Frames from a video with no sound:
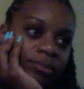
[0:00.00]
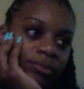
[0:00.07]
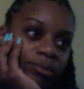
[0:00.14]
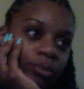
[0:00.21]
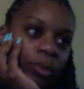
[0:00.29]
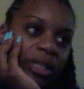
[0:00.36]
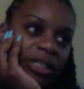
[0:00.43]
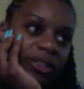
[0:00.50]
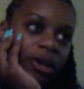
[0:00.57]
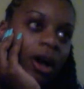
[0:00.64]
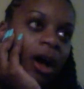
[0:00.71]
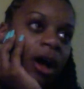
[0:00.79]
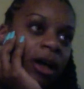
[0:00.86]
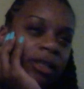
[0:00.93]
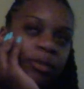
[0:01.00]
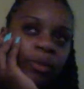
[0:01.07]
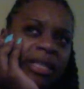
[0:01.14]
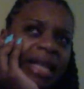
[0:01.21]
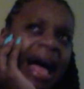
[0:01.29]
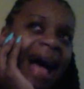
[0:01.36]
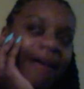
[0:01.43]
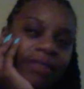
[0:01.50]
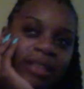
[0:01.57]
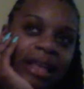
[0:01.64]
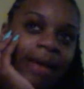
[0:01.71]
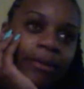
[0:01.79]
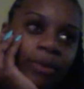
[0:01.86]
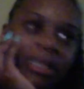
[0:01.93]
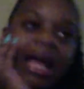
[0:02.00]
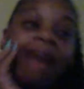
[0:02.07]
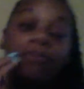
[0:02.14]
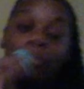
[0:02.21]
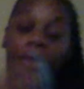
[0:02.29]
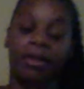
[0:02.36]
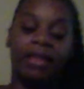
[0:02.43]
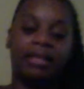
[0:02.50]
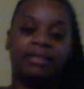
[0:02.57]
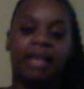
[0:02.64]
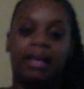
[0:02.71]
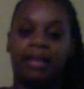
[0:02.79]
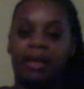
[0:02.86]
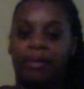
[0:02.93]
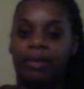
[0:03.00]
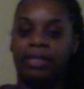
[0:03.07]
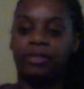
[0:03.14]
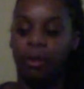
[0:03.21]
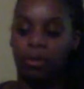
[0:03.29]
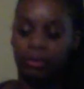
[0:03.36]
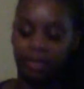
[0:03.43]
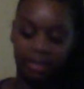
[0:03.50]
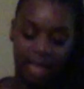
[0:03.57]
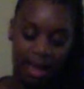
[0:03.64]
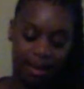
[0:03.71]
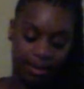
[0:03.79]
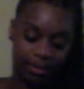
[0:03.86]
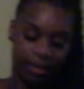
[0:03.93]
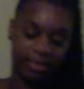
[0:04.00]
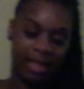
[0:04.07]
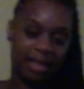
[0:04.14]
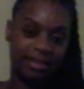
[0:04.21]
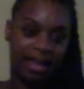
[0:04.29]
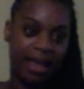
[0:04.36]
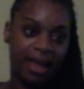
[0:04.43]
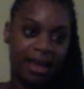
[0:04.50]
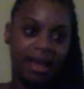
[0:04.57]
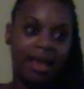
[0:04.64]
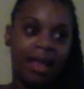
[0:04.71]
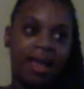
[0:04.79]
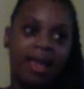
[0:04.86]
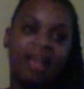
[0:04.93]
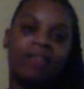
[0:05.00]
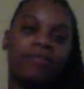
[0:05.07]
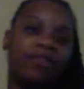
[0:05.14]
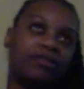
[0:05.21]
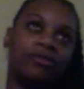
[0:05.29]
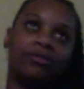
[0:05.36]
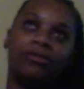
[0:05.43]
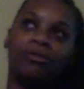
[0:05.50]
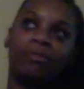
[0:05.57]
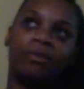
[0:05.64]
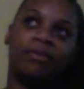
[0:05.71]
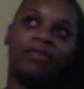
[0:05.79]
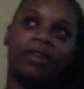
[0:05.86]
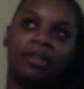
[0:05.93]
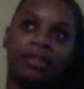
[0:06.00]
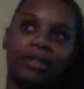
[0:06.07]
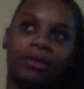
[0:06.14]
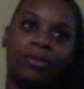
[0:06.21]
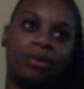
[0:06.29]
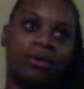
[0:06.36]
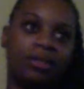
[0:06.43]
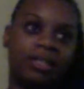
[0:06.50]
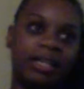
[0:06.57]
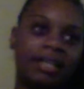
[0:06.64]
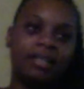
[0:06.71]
we talked. We laughed more that day. Like, we joked a lot that day. His friends are super fucking cool. Like,